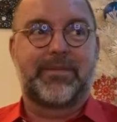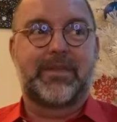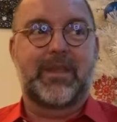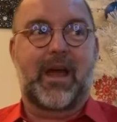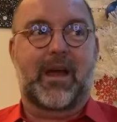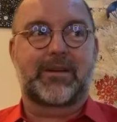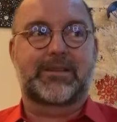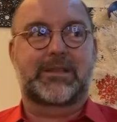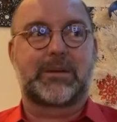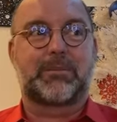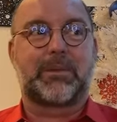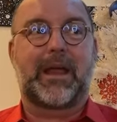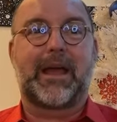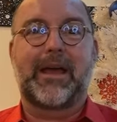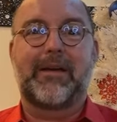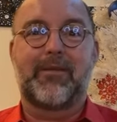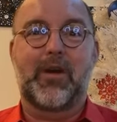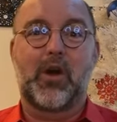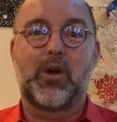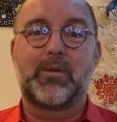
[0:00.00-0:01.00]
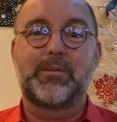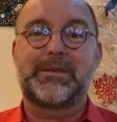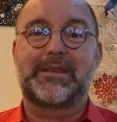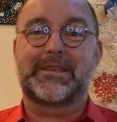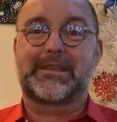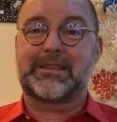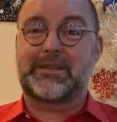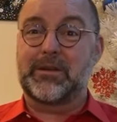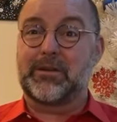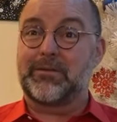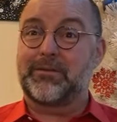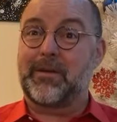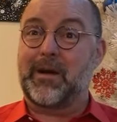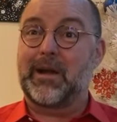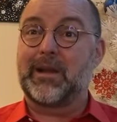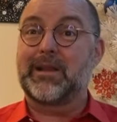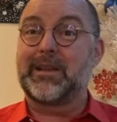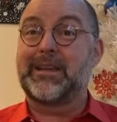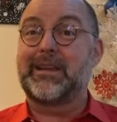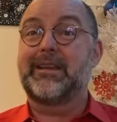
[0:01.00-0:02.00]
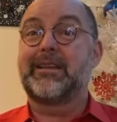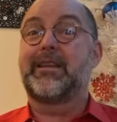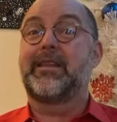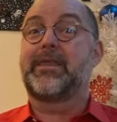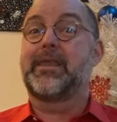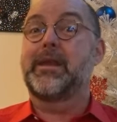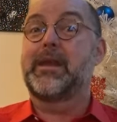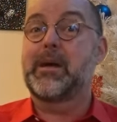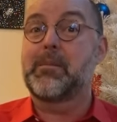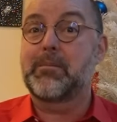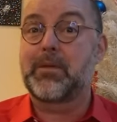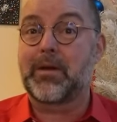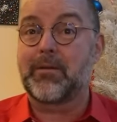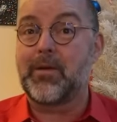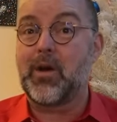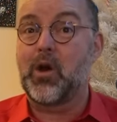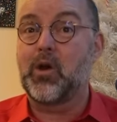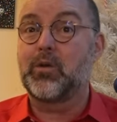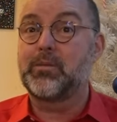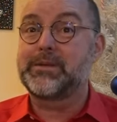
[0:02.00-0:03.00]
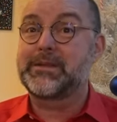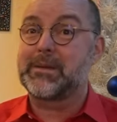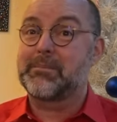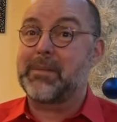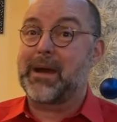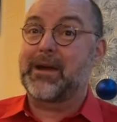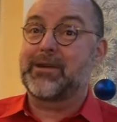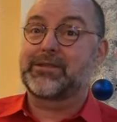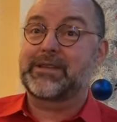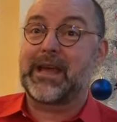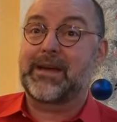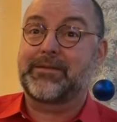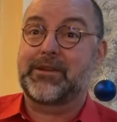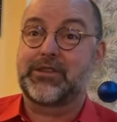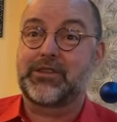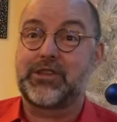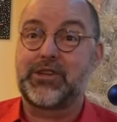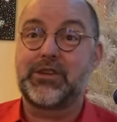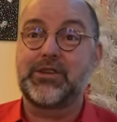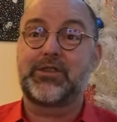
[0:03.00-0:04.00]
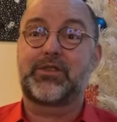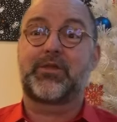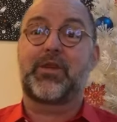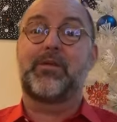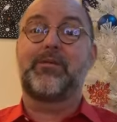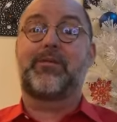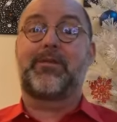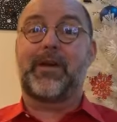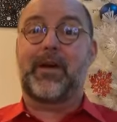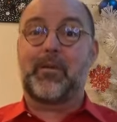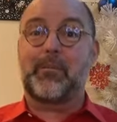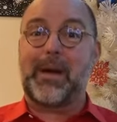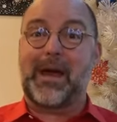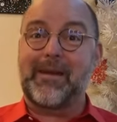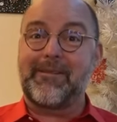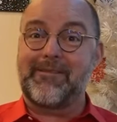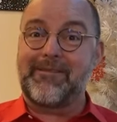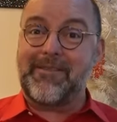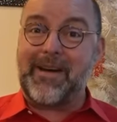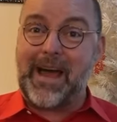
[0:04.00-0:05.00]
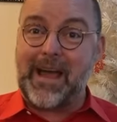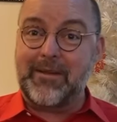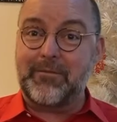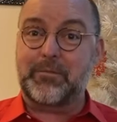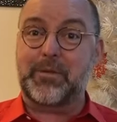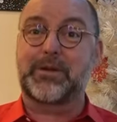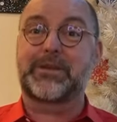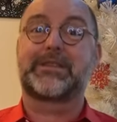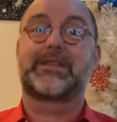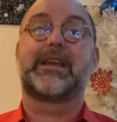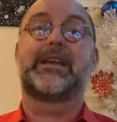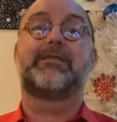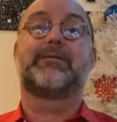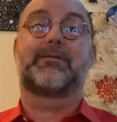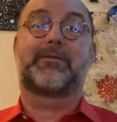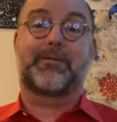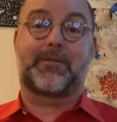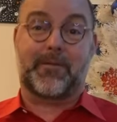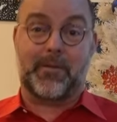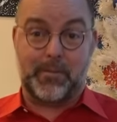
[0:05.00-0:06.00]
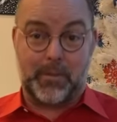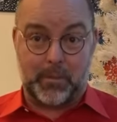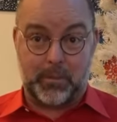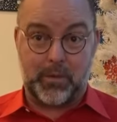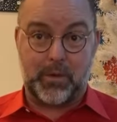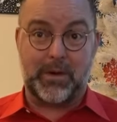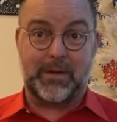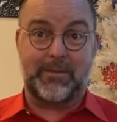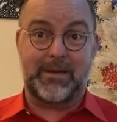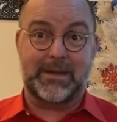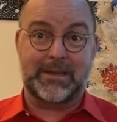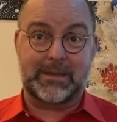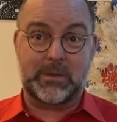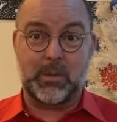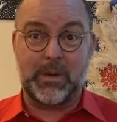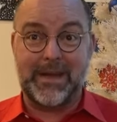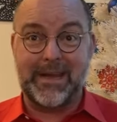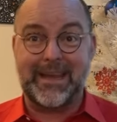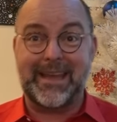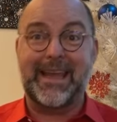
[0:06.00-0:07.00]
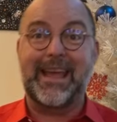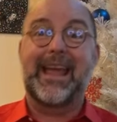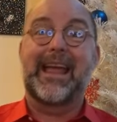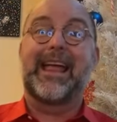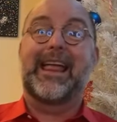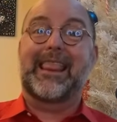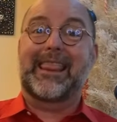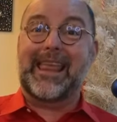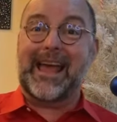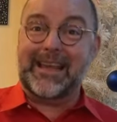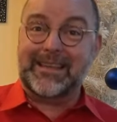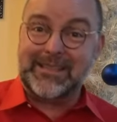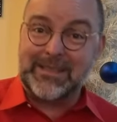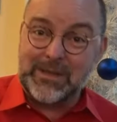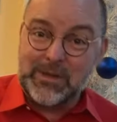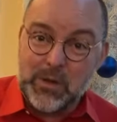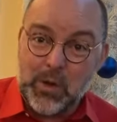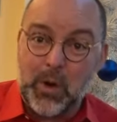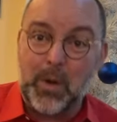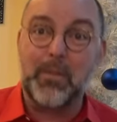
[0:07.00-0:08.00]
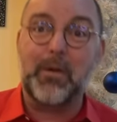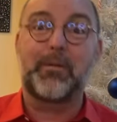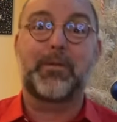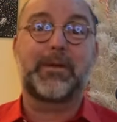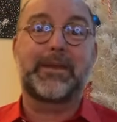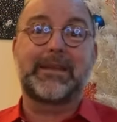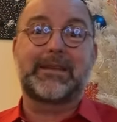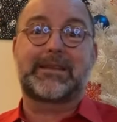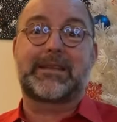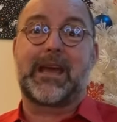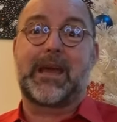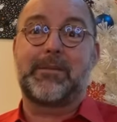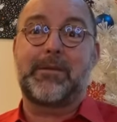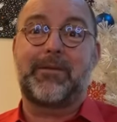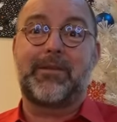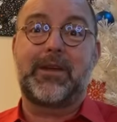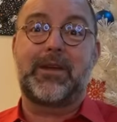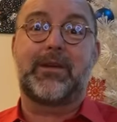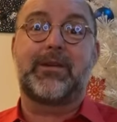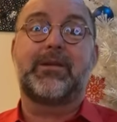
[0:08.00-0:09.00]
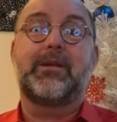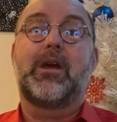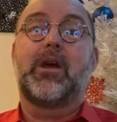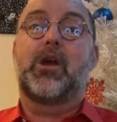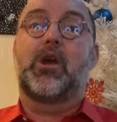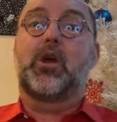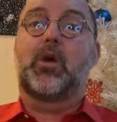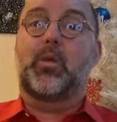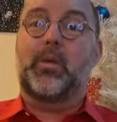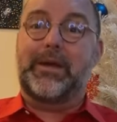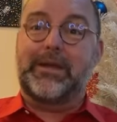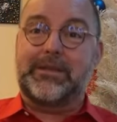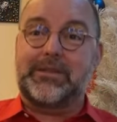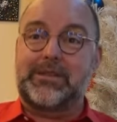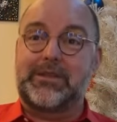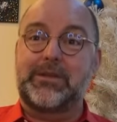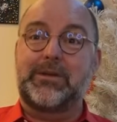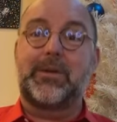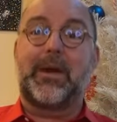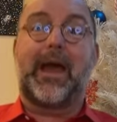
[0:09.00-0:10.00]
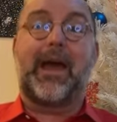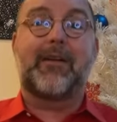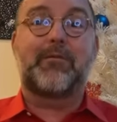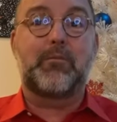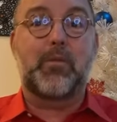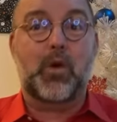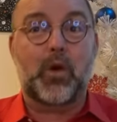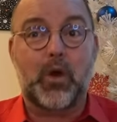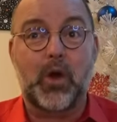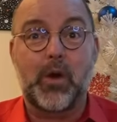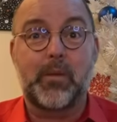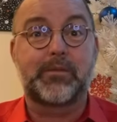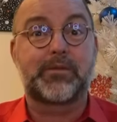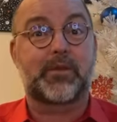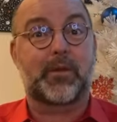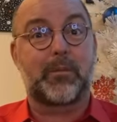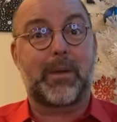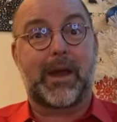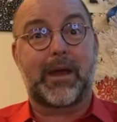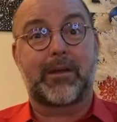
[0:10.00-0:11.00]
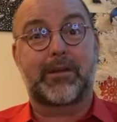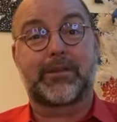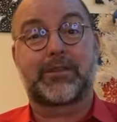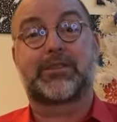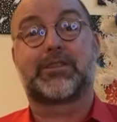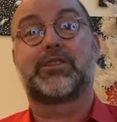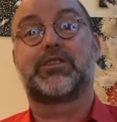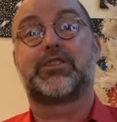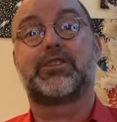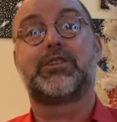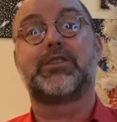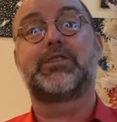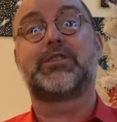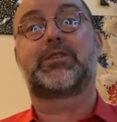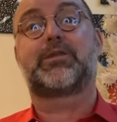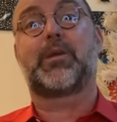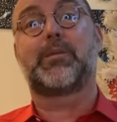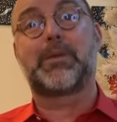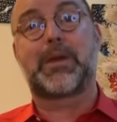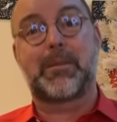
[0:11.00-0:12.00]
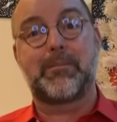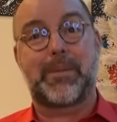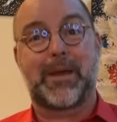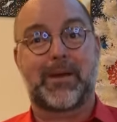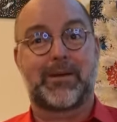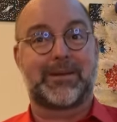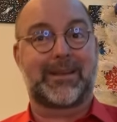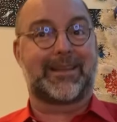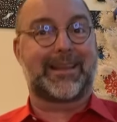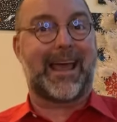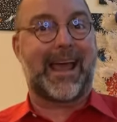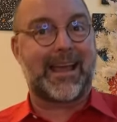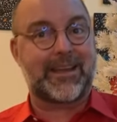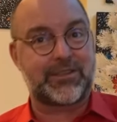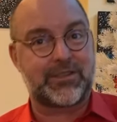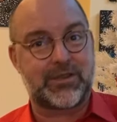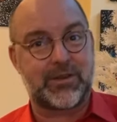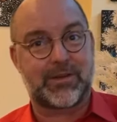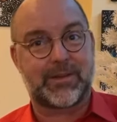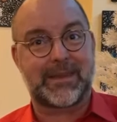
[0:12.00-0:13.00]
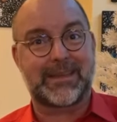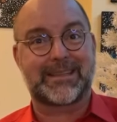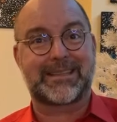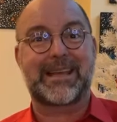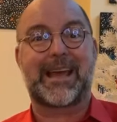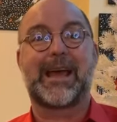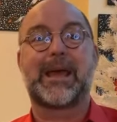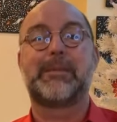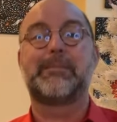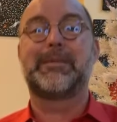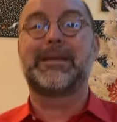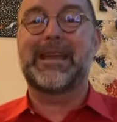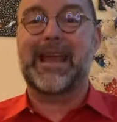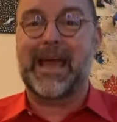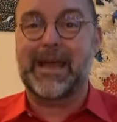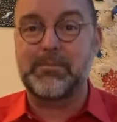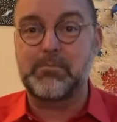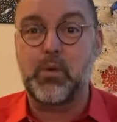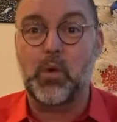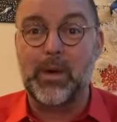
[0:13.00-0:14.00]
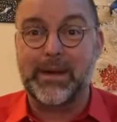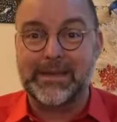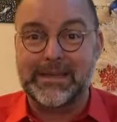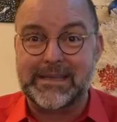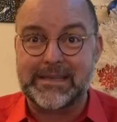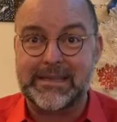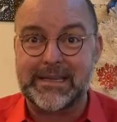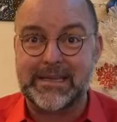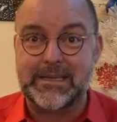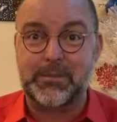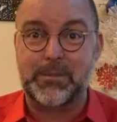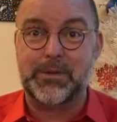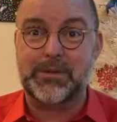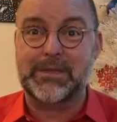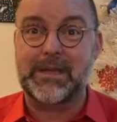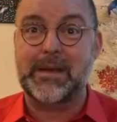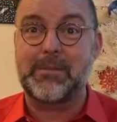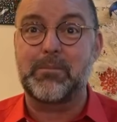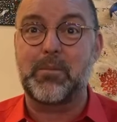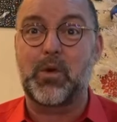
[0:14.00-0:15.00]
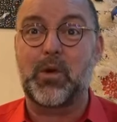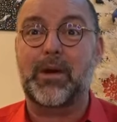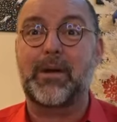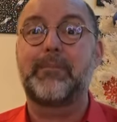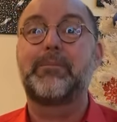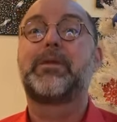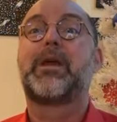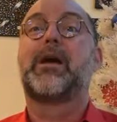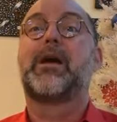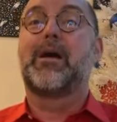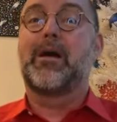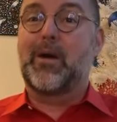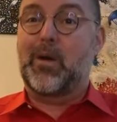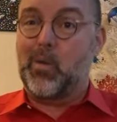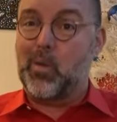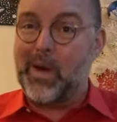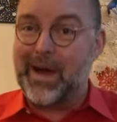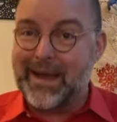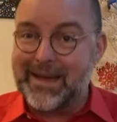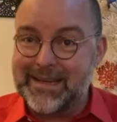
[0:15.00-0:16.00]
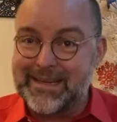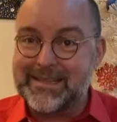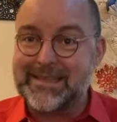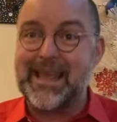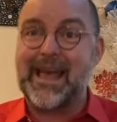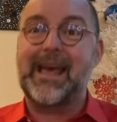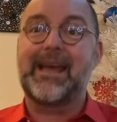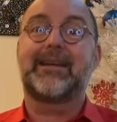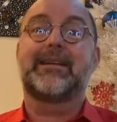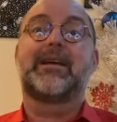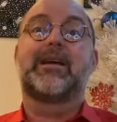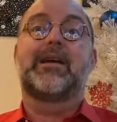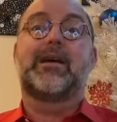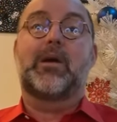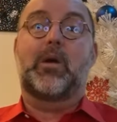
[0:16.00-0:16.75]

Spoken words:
Our supply of homes is still falling. The number of homes that buyers have to choose from fell by 5% from the previous week. That's normal for this time of year. We do have more homes for buyers to choose from compared to last year at this time, 9.6% more. Why is that?